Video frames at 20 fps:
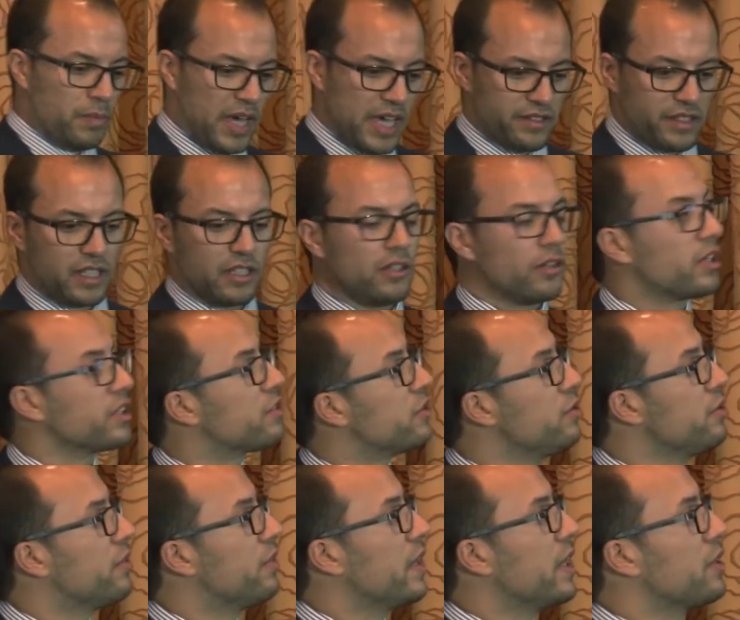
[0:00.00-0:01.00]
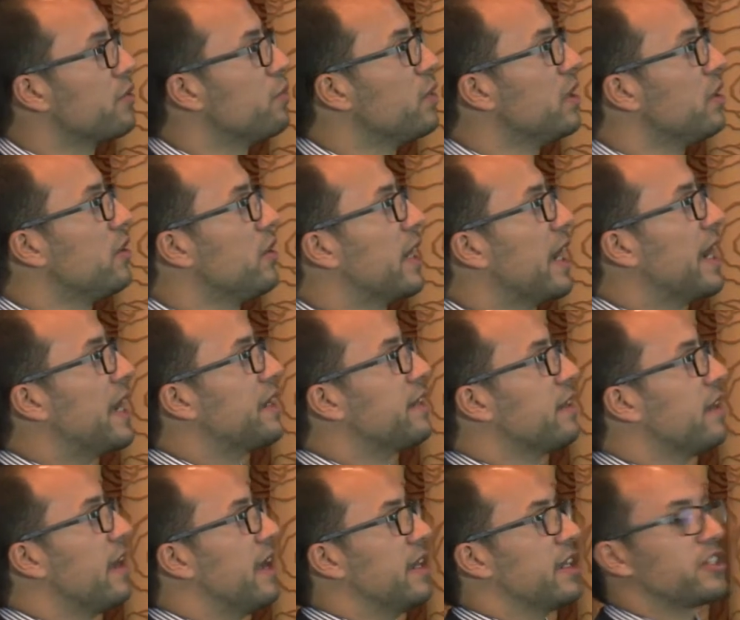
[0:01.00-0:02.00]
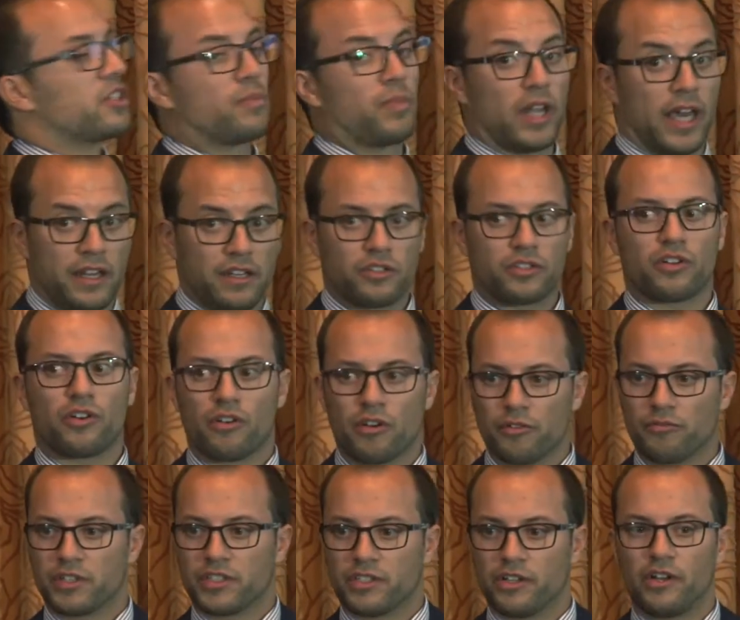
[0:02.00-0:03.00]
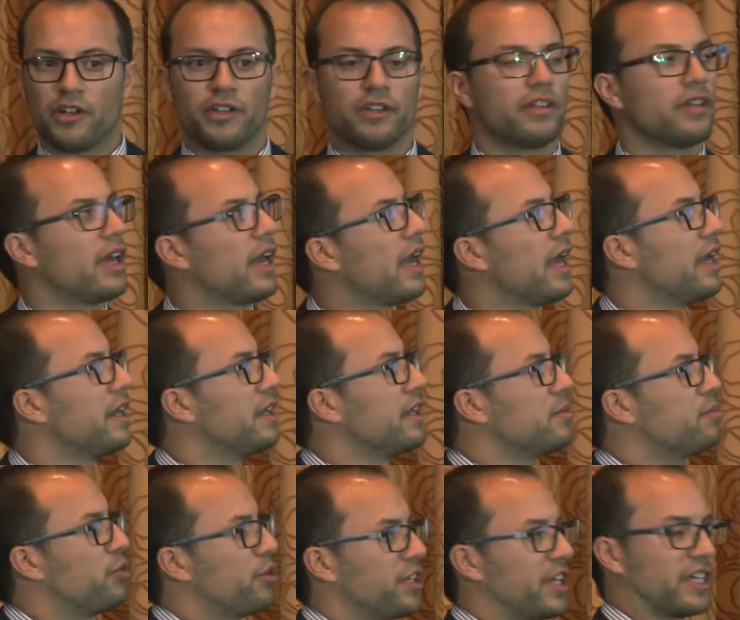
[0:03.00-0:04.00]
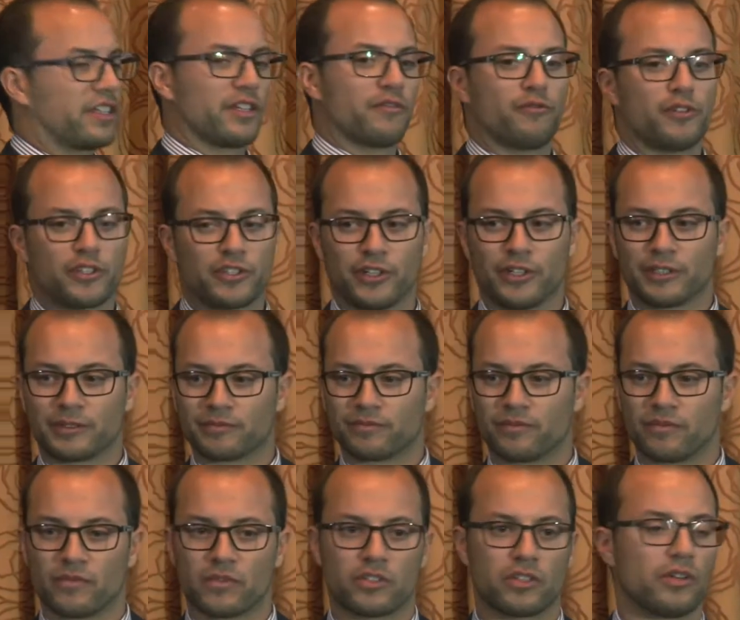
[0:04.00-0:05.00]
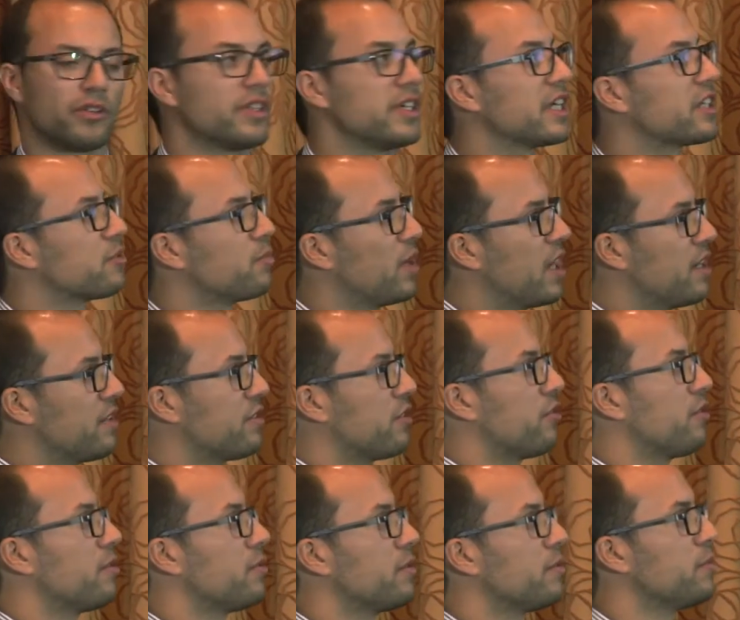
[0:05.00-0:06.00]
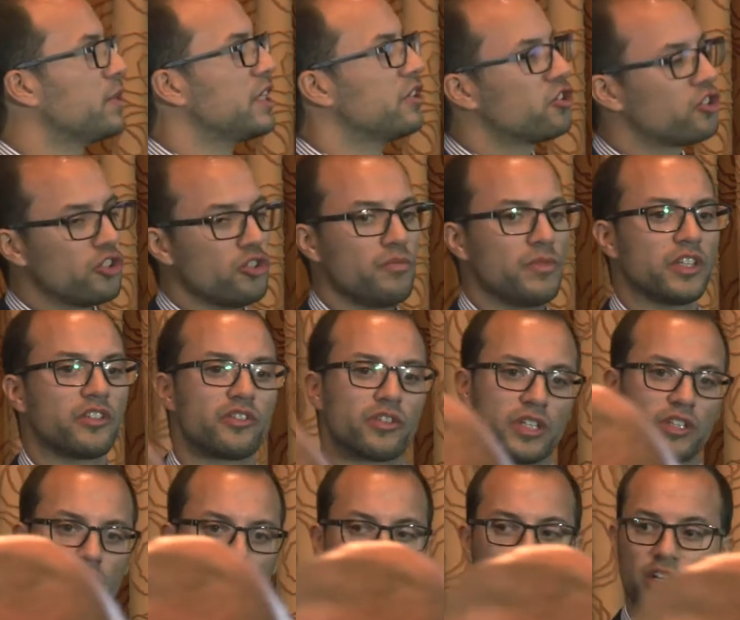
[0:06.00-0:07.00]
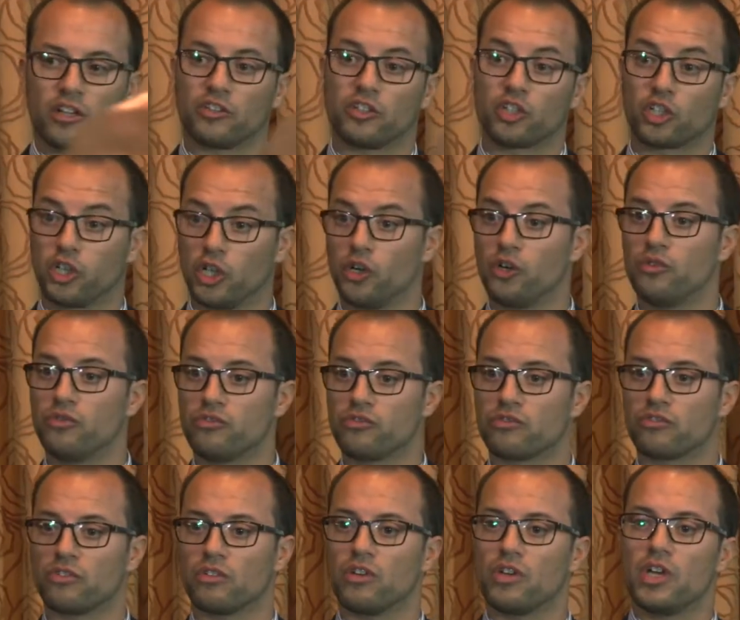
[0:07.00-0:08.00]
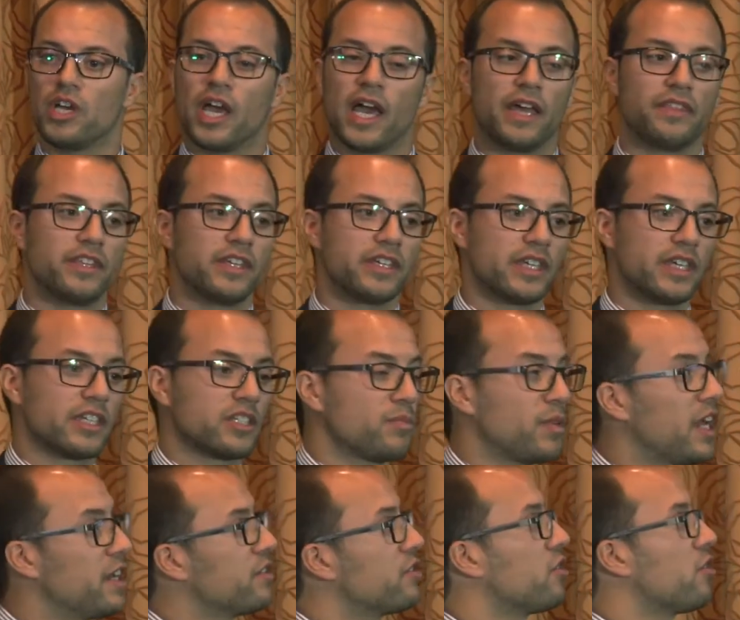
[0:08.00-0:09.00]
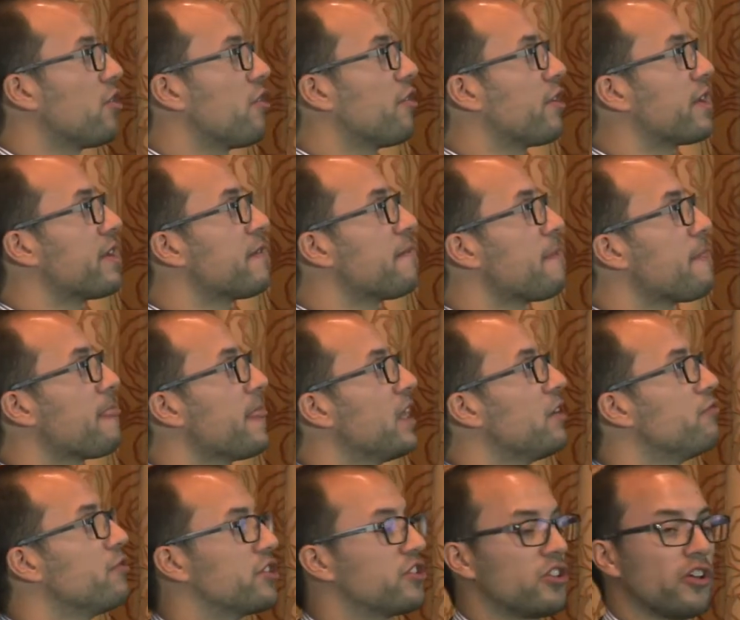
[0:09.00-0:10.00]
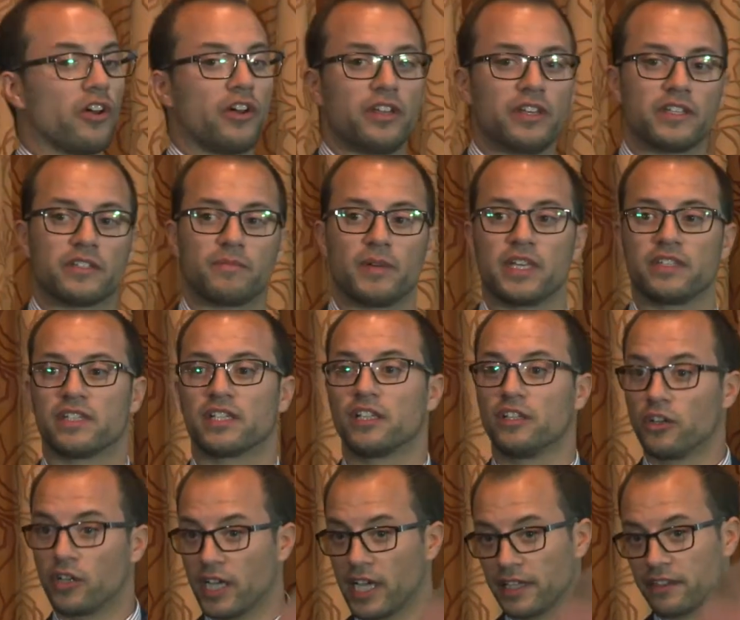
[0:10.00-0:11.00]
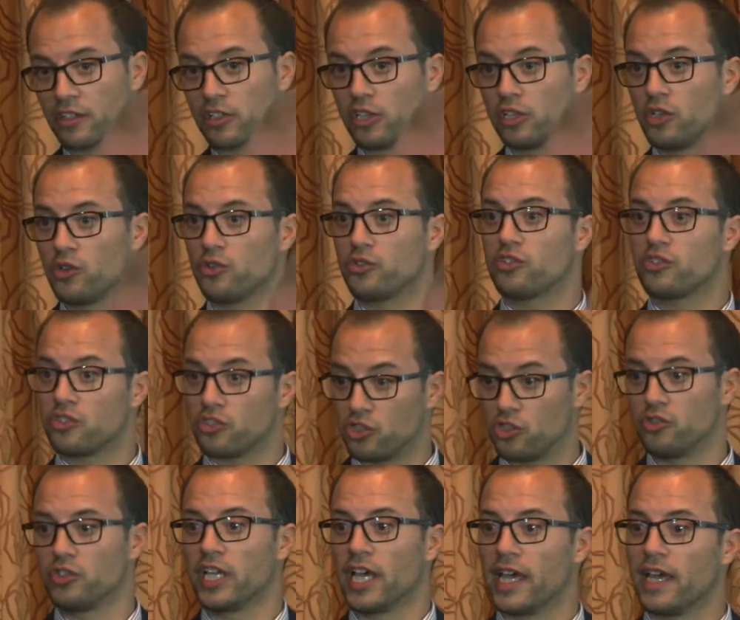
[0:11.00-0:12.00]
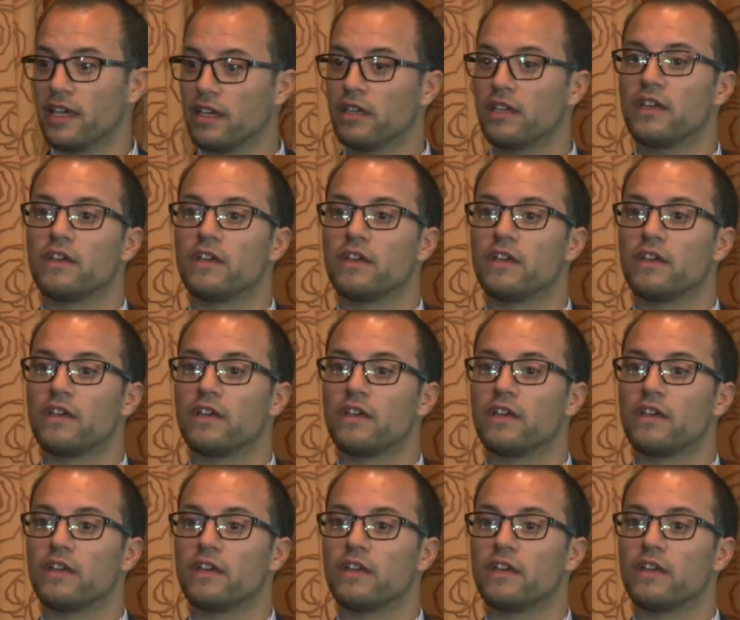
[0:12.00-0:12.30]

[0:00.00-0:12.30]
basically look at two things. We look at an explanatory return and a predictive return. So the explanatory, we assume that you can trade on the close, and the explanatory return is basically looking at the close today